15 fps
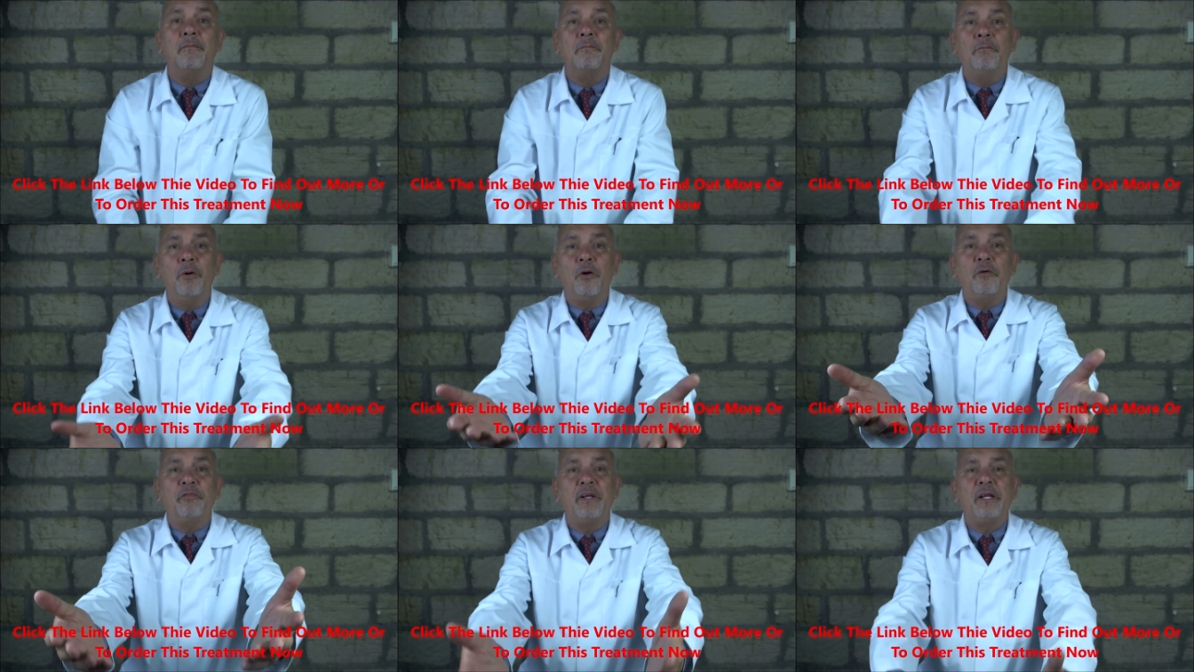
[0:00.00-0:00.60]

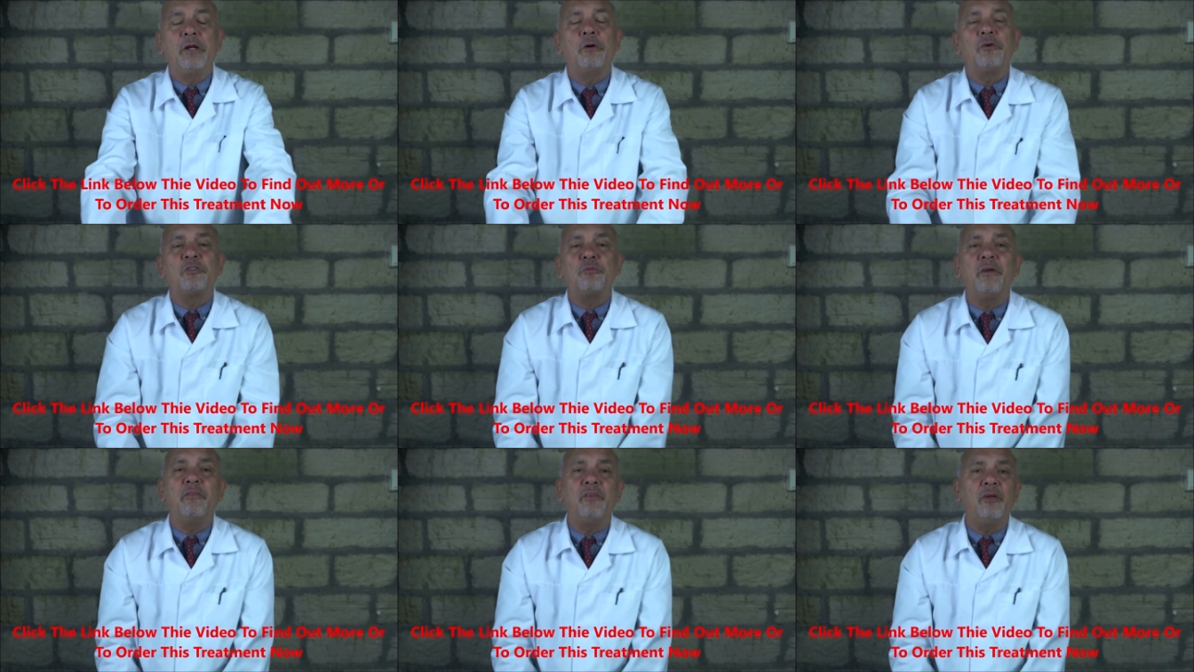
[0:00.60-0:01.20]
more videos
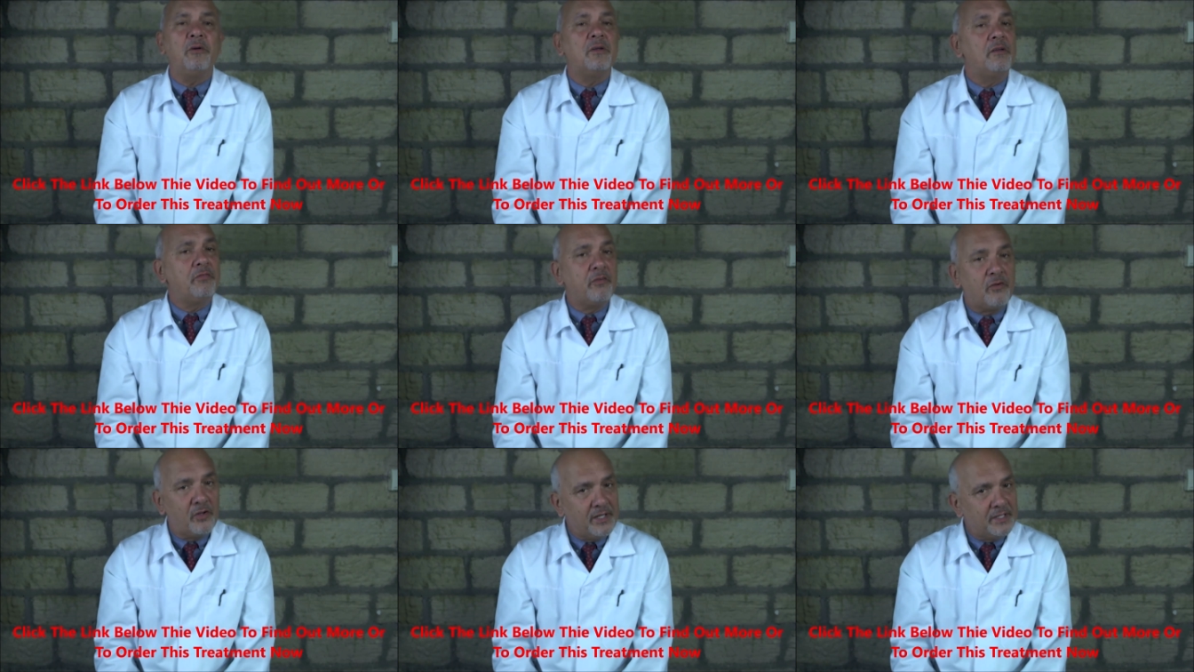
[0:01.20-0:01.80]
with you and if
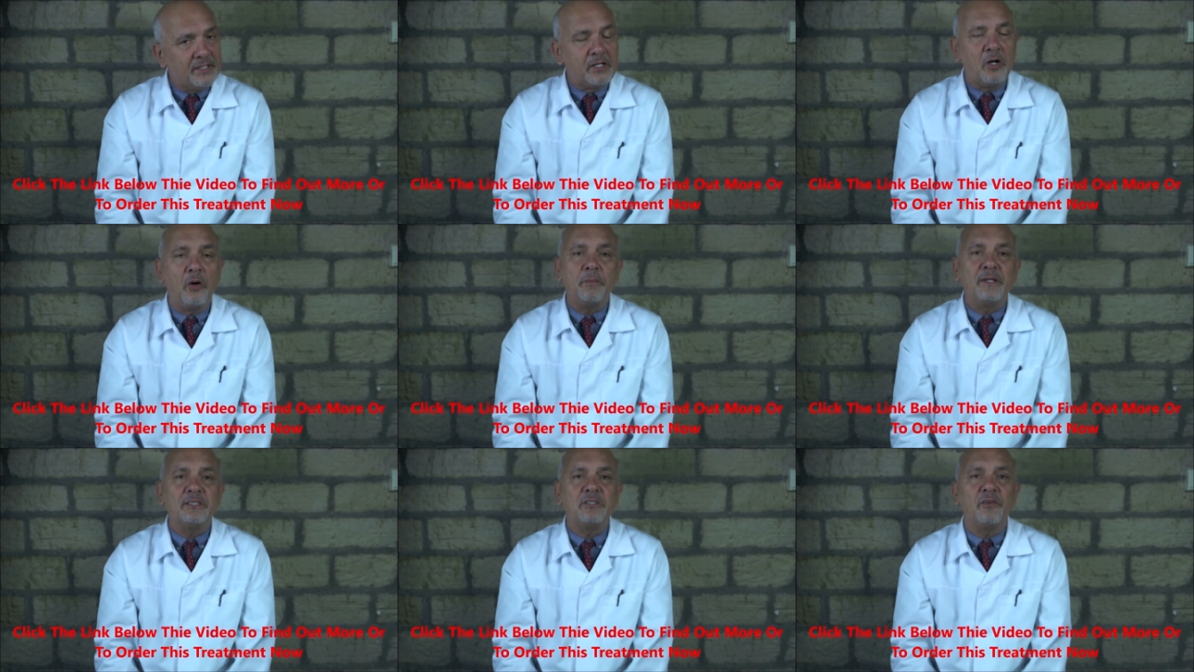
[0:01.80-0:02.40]
you've got any
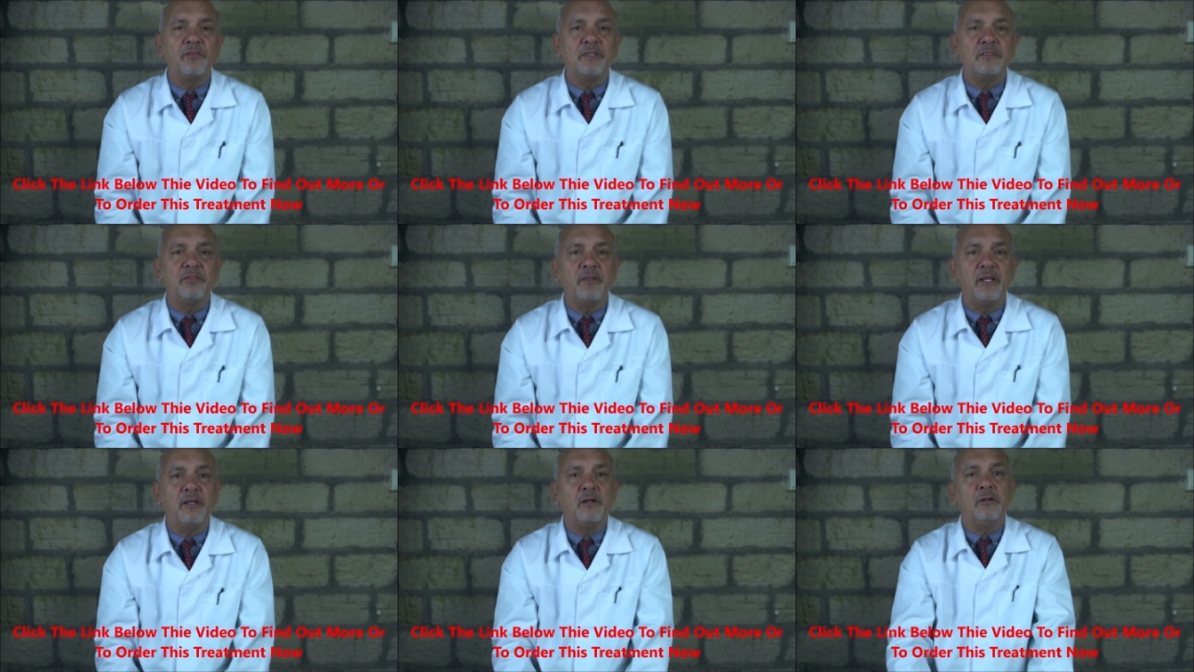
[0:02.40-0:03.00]
comments on this
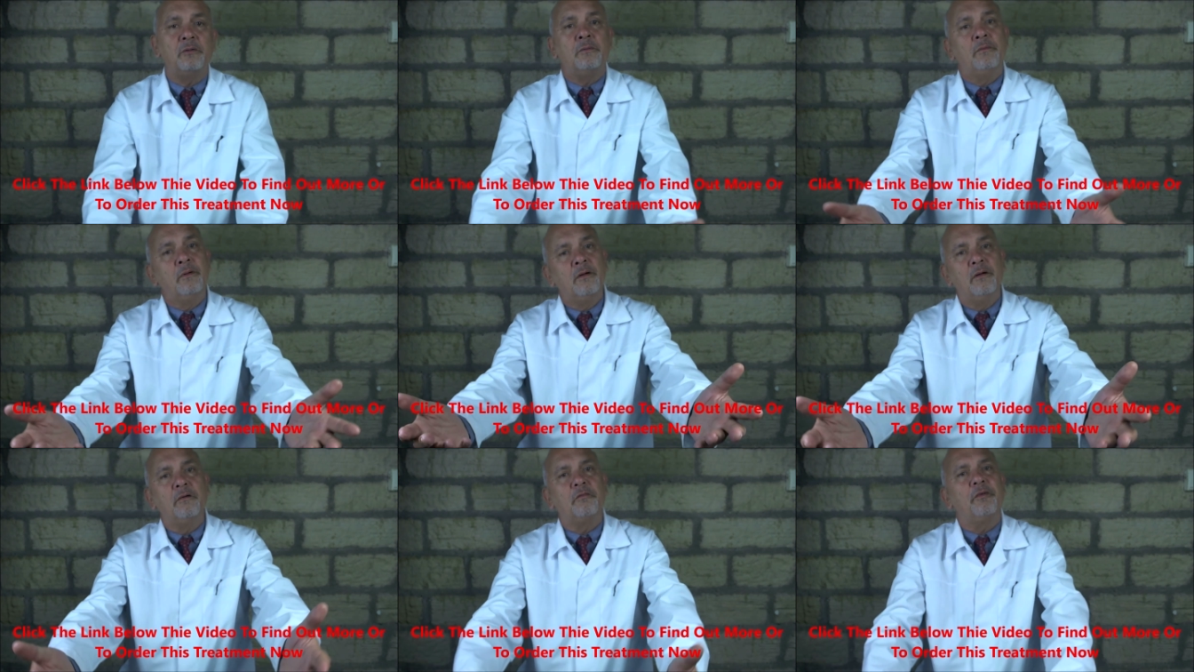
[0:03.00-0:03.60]
video
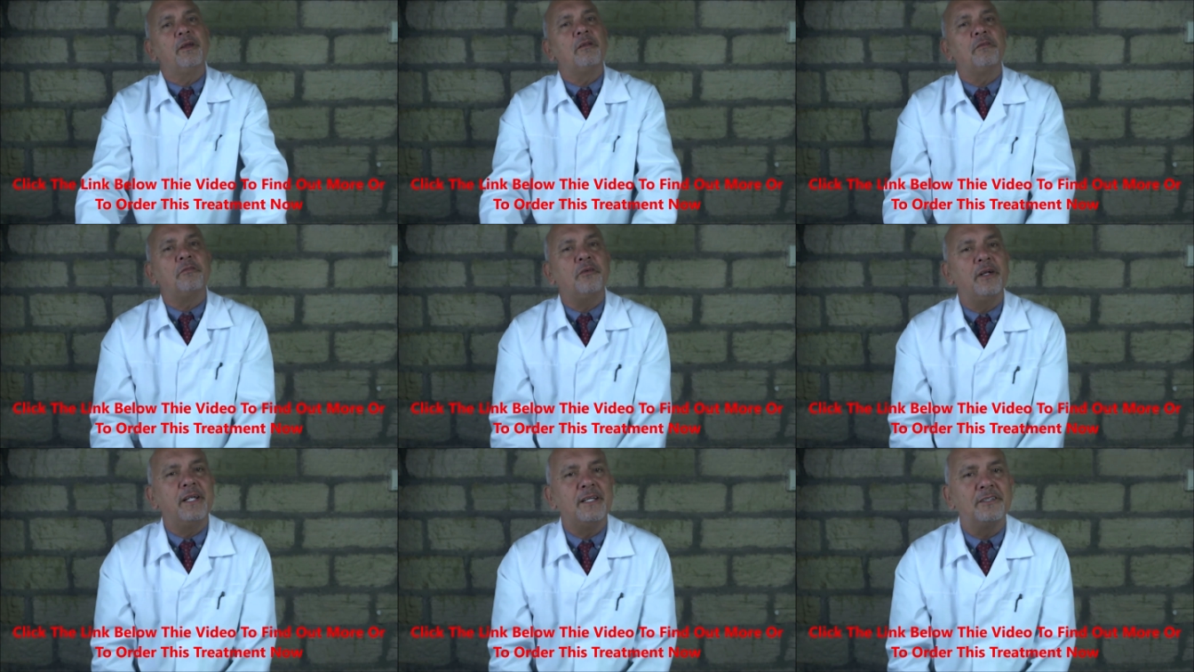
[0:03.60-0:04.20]
feel
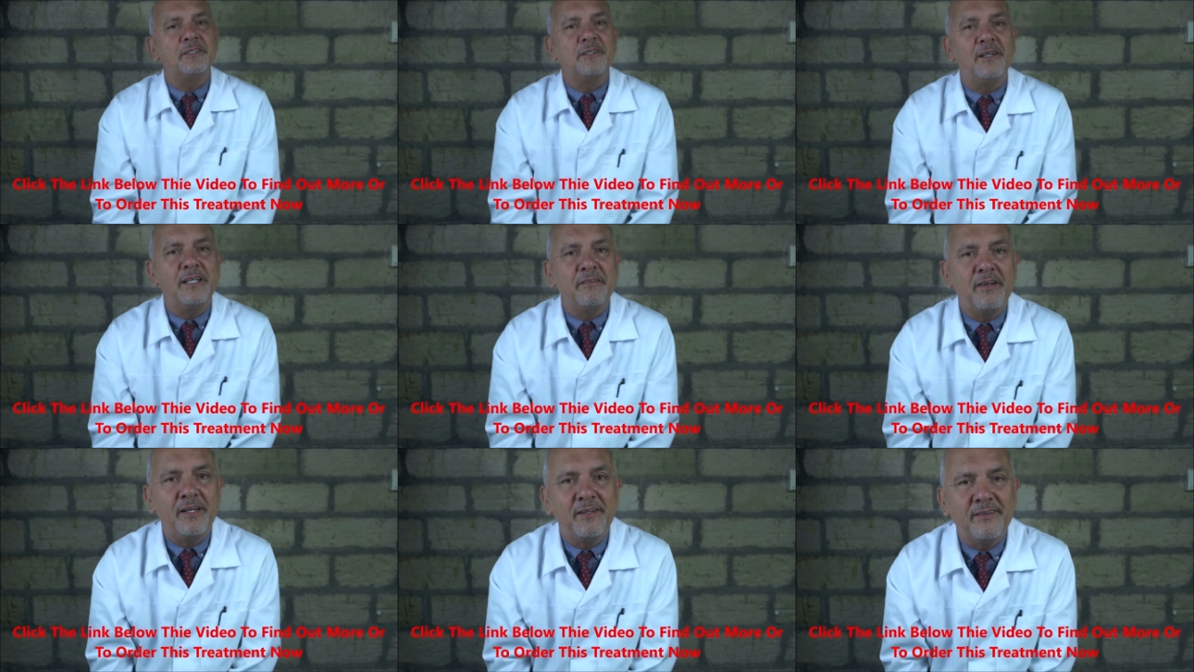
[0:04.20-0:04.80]
free to
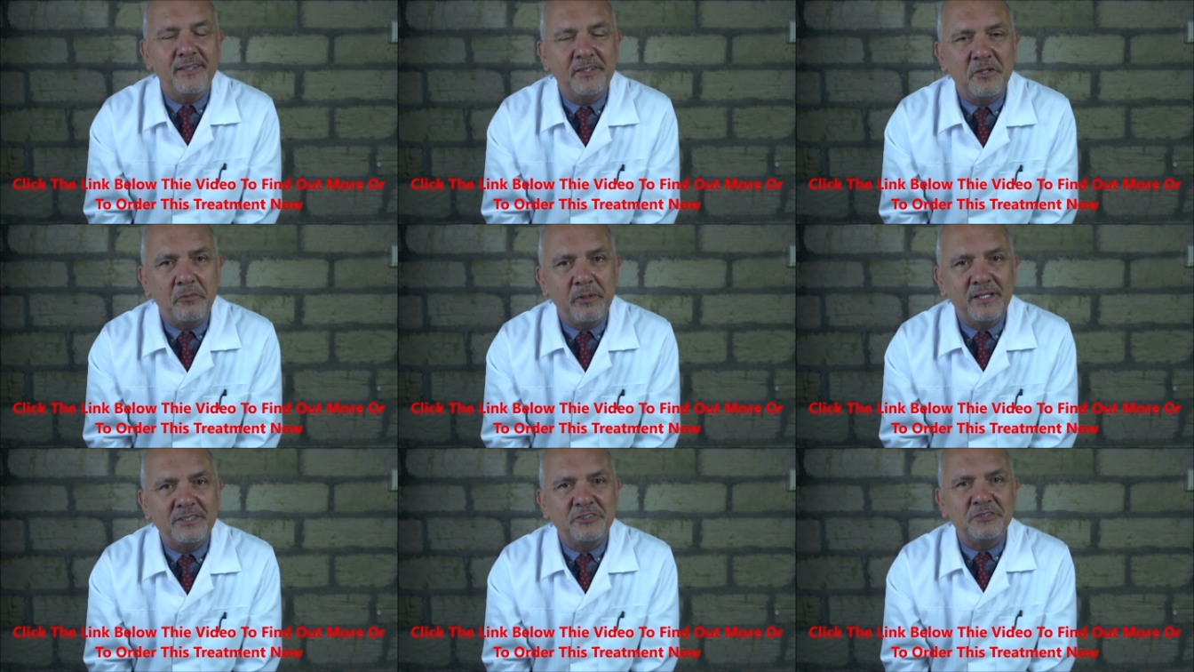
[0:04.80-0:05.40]
leave anything you
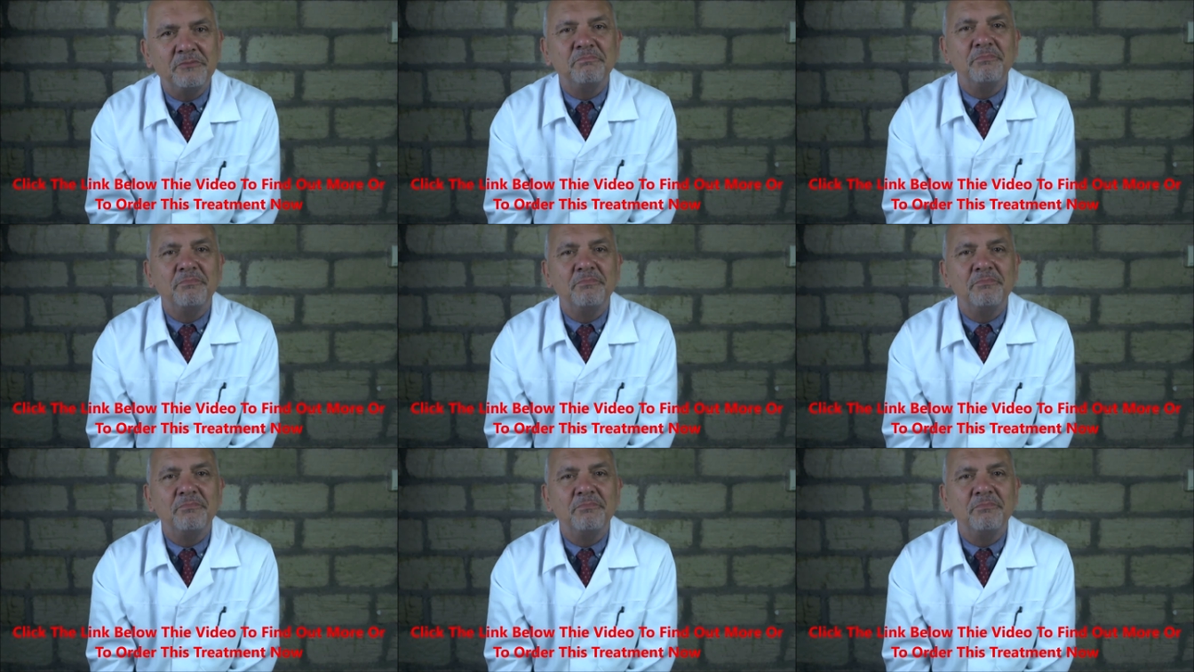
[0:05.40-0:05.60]
wish.